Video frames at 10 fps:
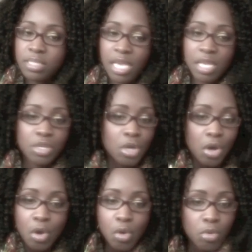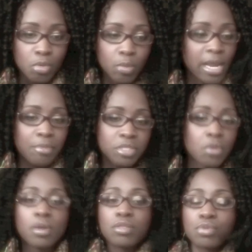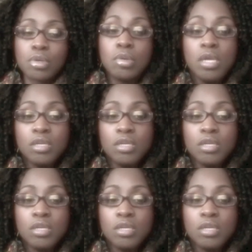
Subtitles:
they know what I was going through.